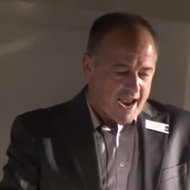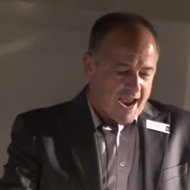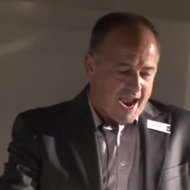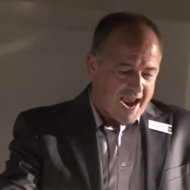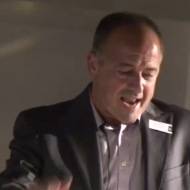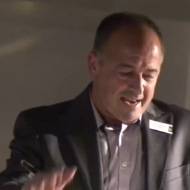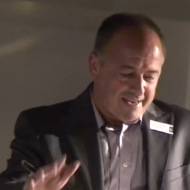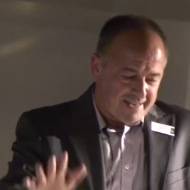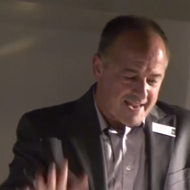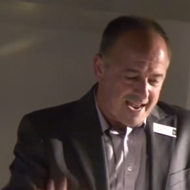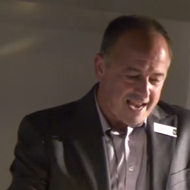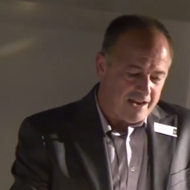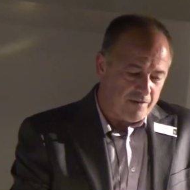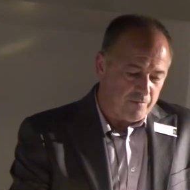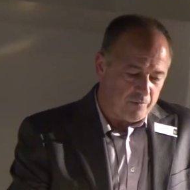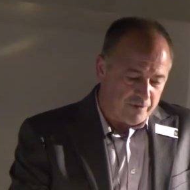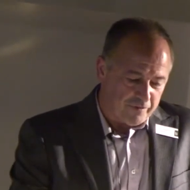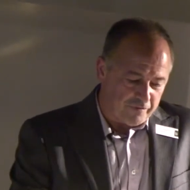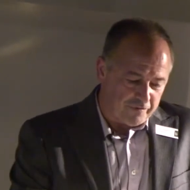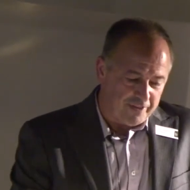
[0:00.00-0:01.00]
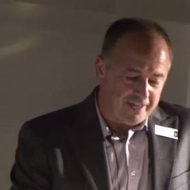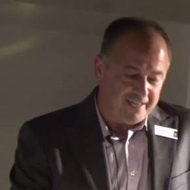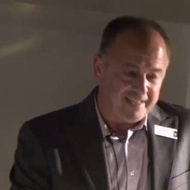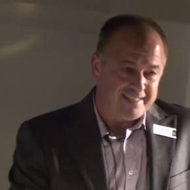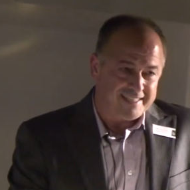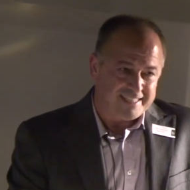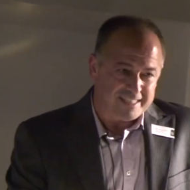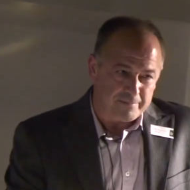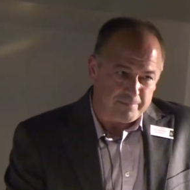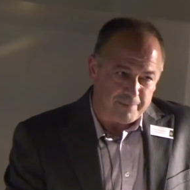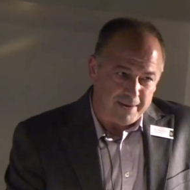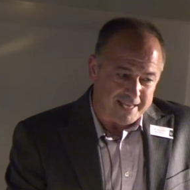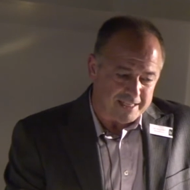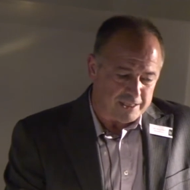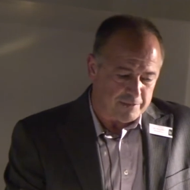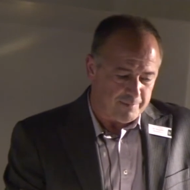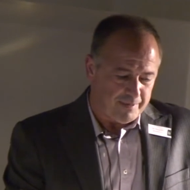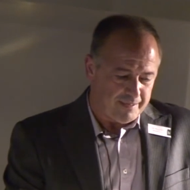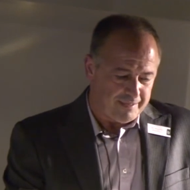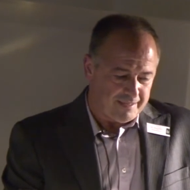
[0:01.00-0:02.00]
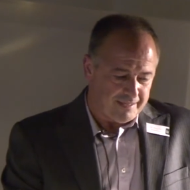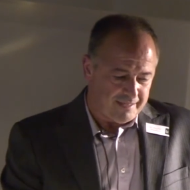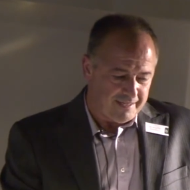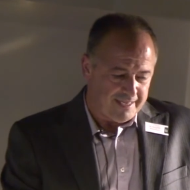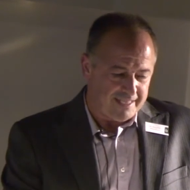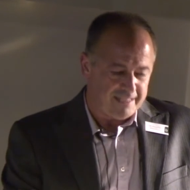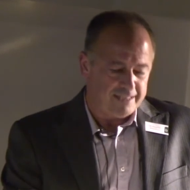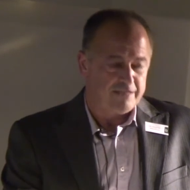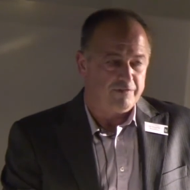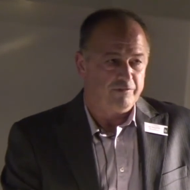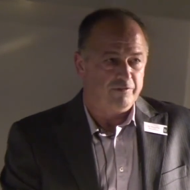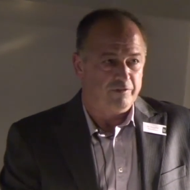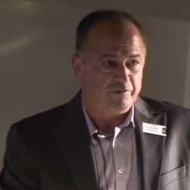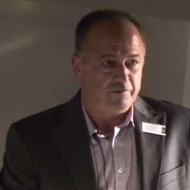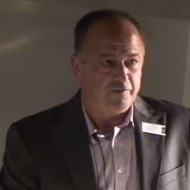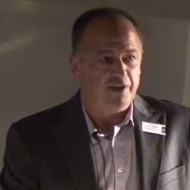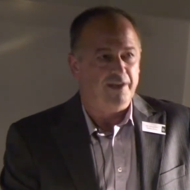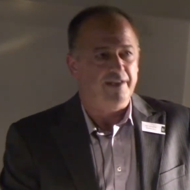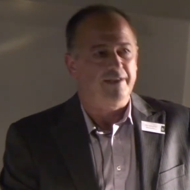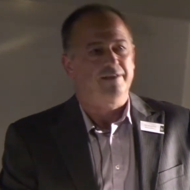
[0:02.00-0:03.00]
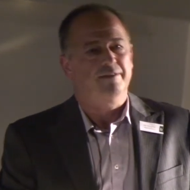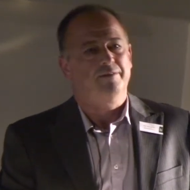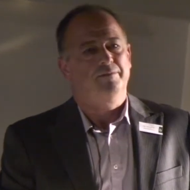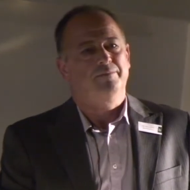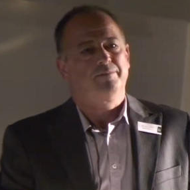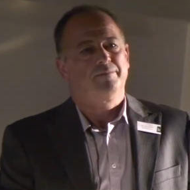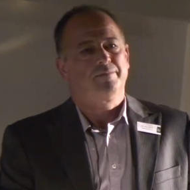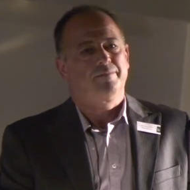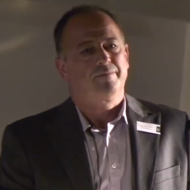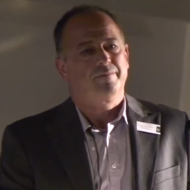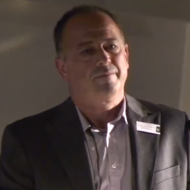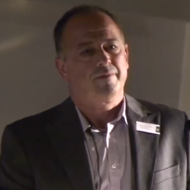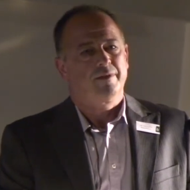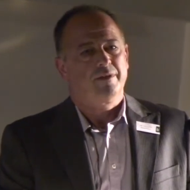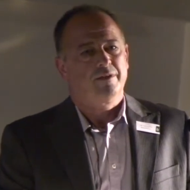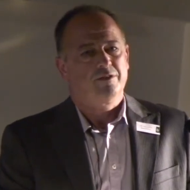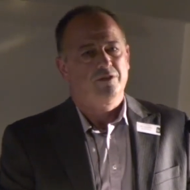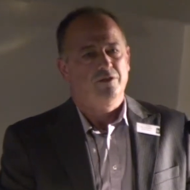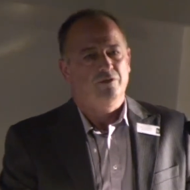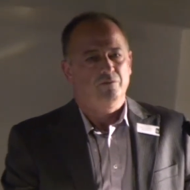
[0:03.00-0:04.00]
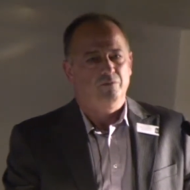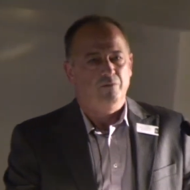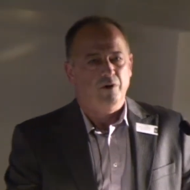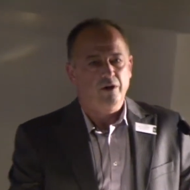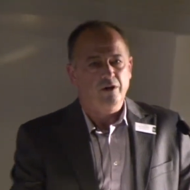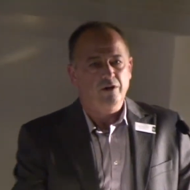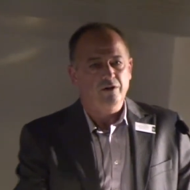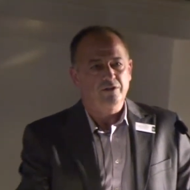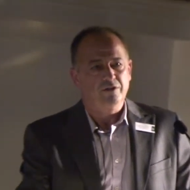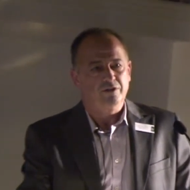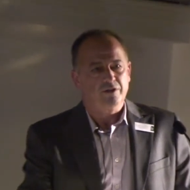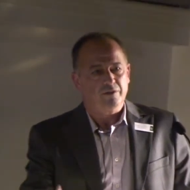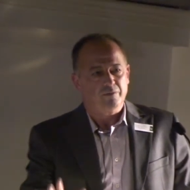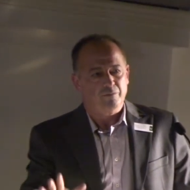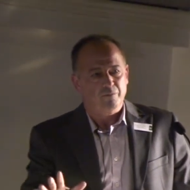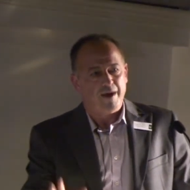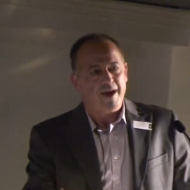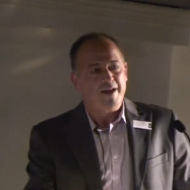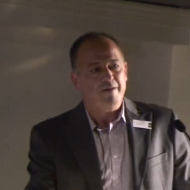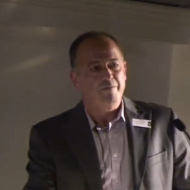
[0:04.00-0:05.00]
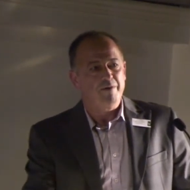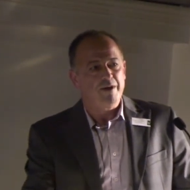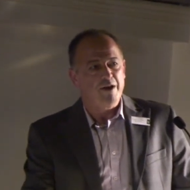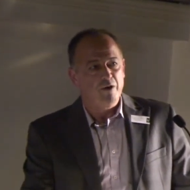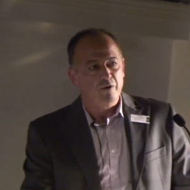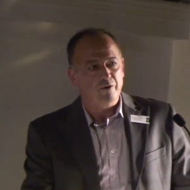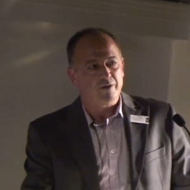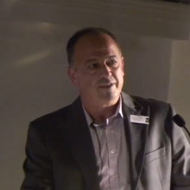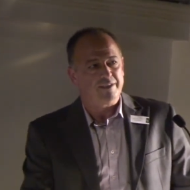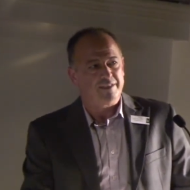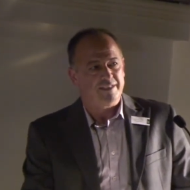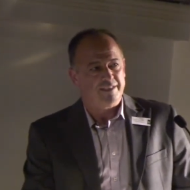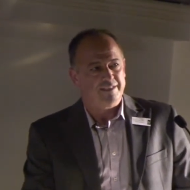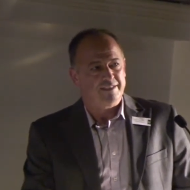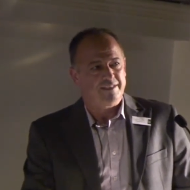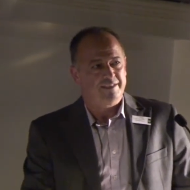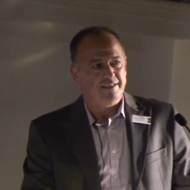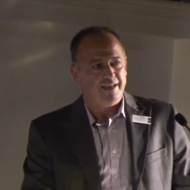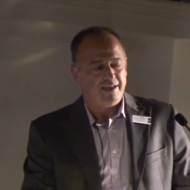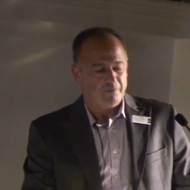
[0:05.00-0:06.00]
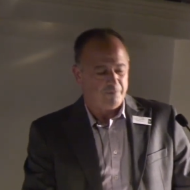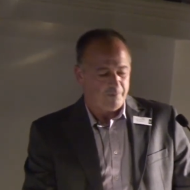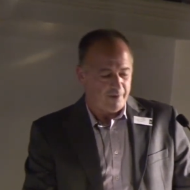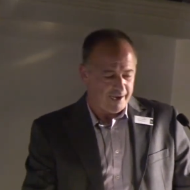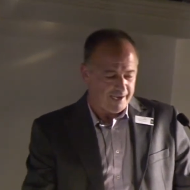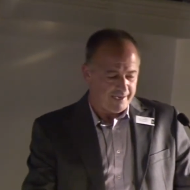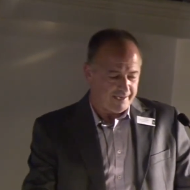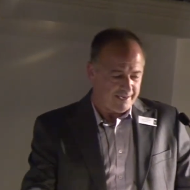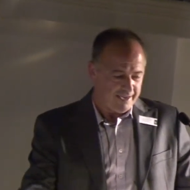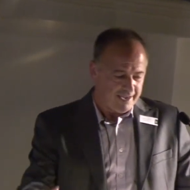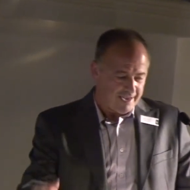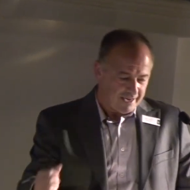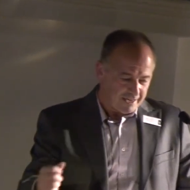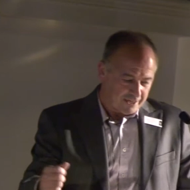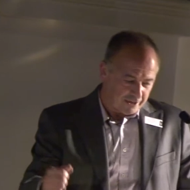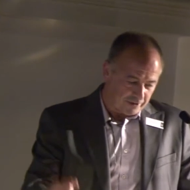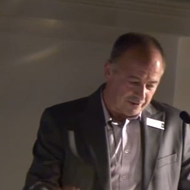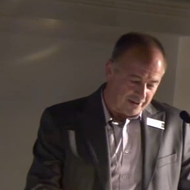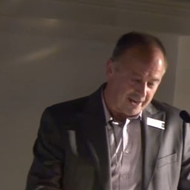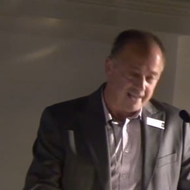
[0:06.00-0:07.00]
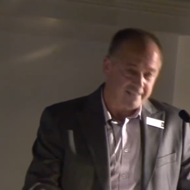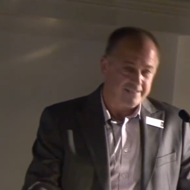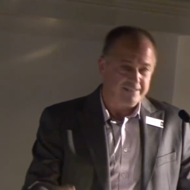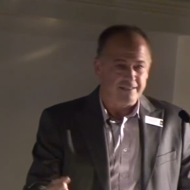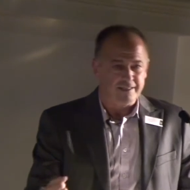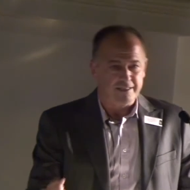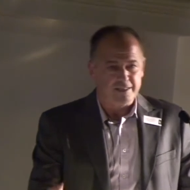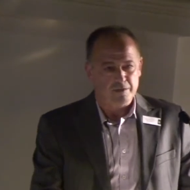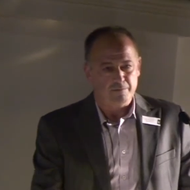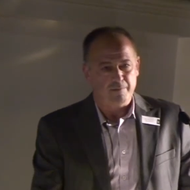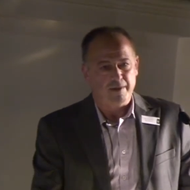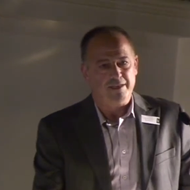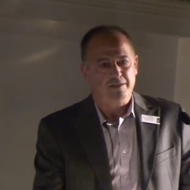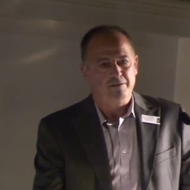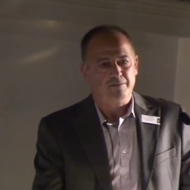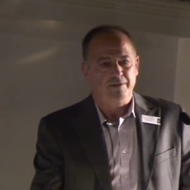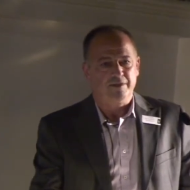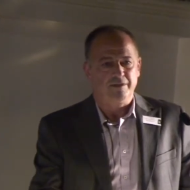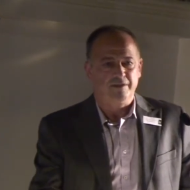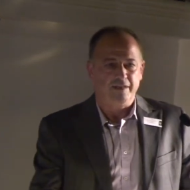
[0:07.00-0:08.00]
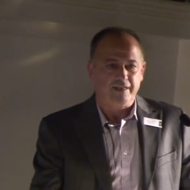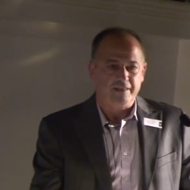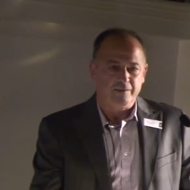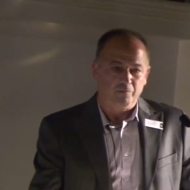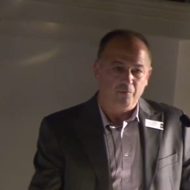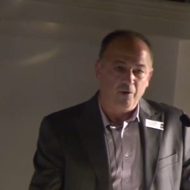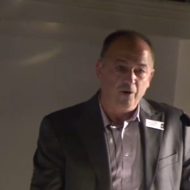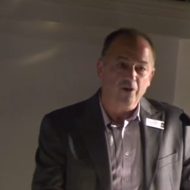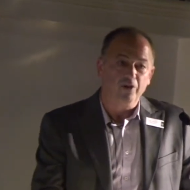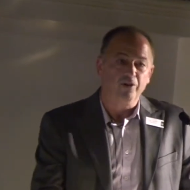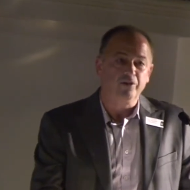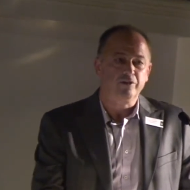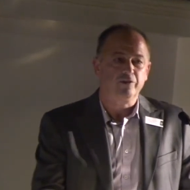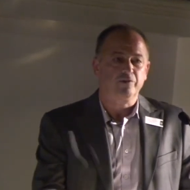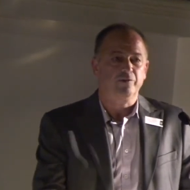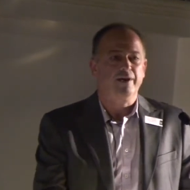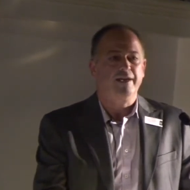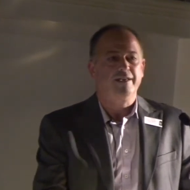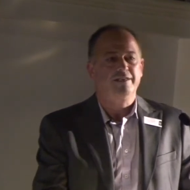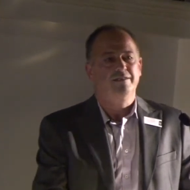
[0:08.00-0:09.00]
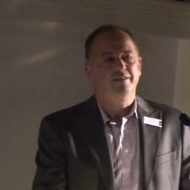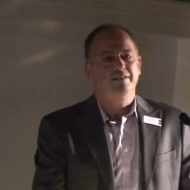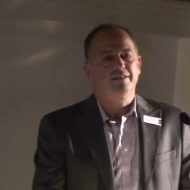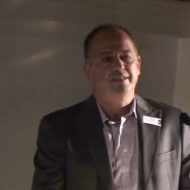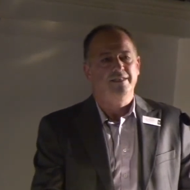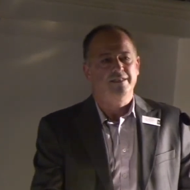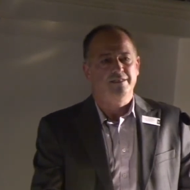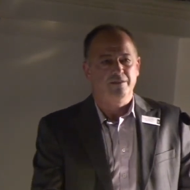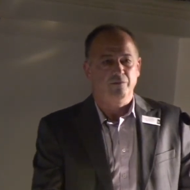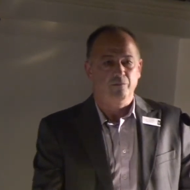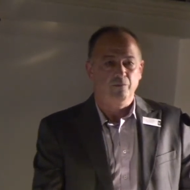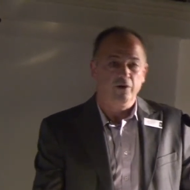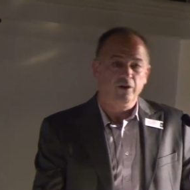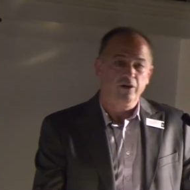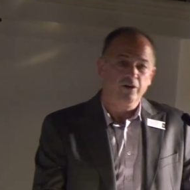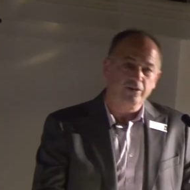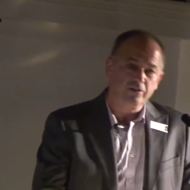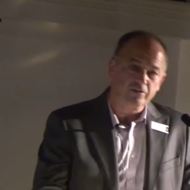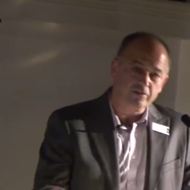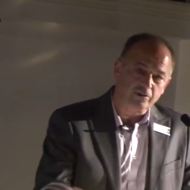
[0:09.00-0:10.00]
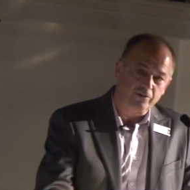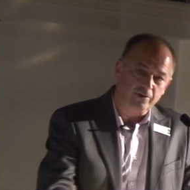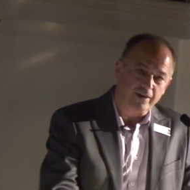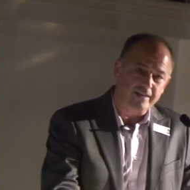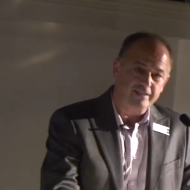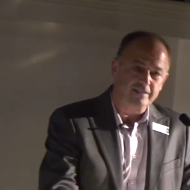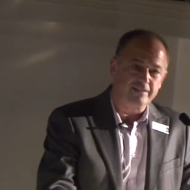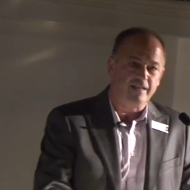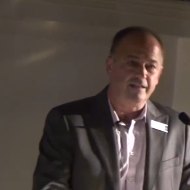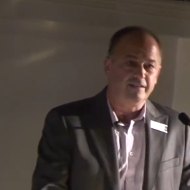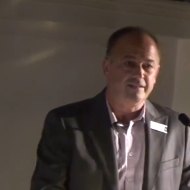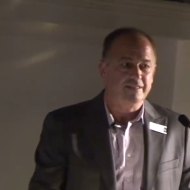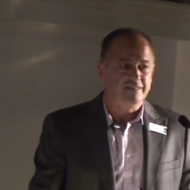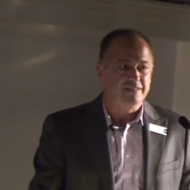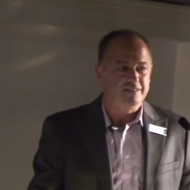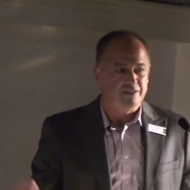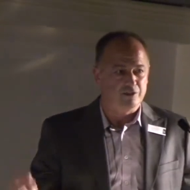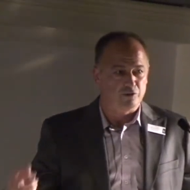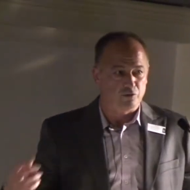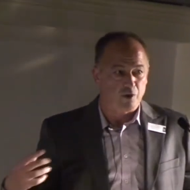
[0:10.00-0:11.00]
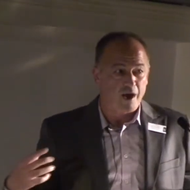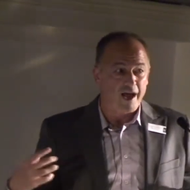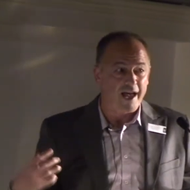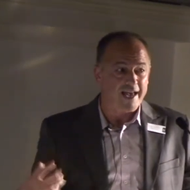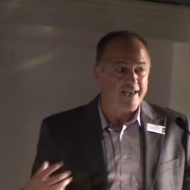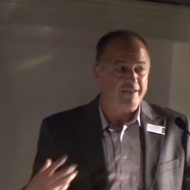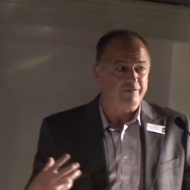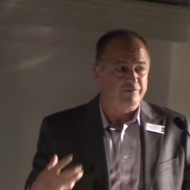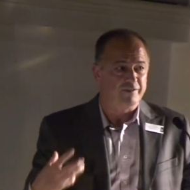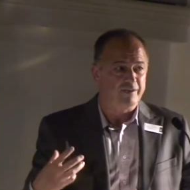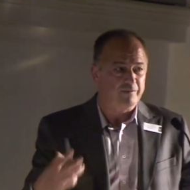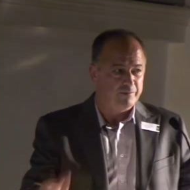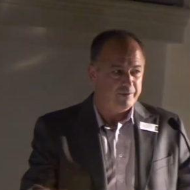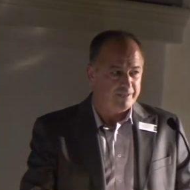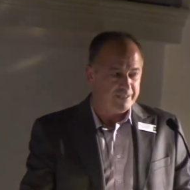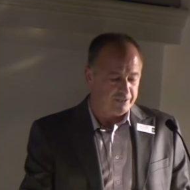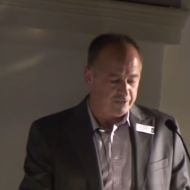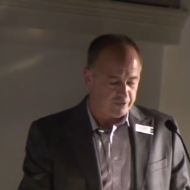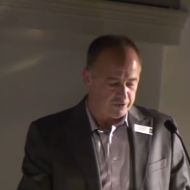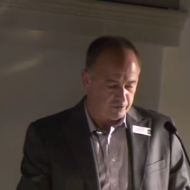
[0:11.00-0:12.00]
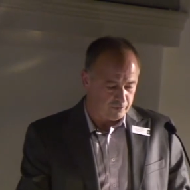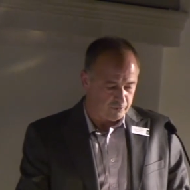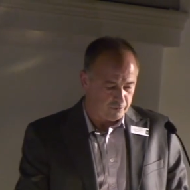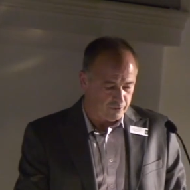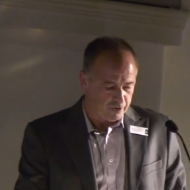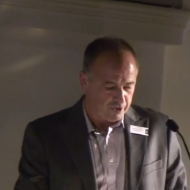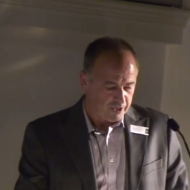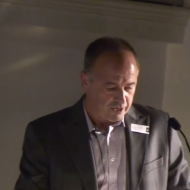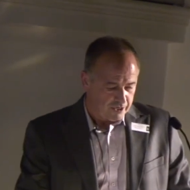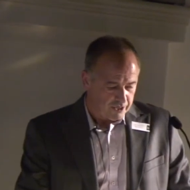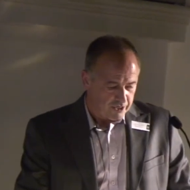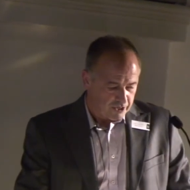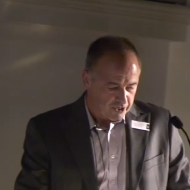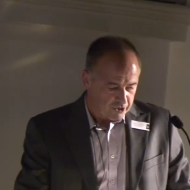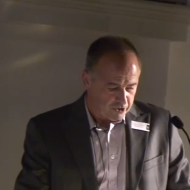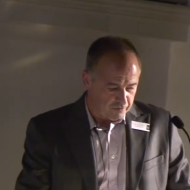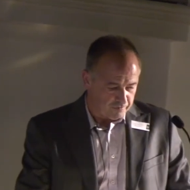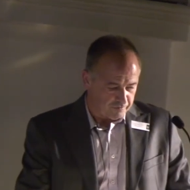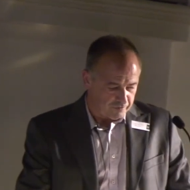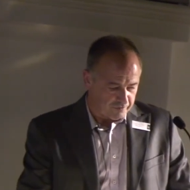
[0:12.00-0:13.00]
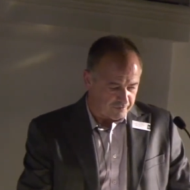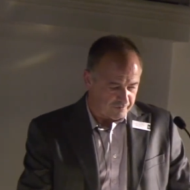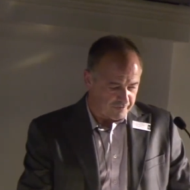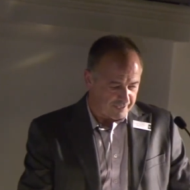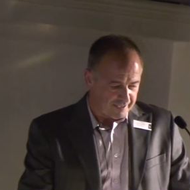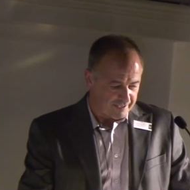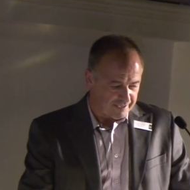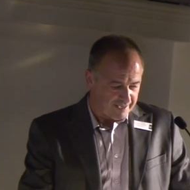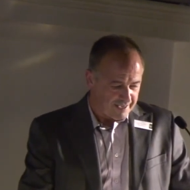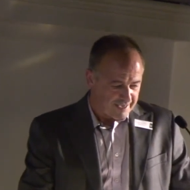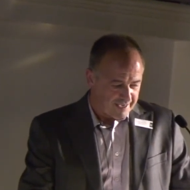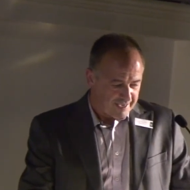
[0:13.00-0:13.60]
And then we feel a displacement that needs fulfilling. So the world, when we look at it in that way, creates a displacement. The world creates the needs. The world creates this drive that we need to fulfill.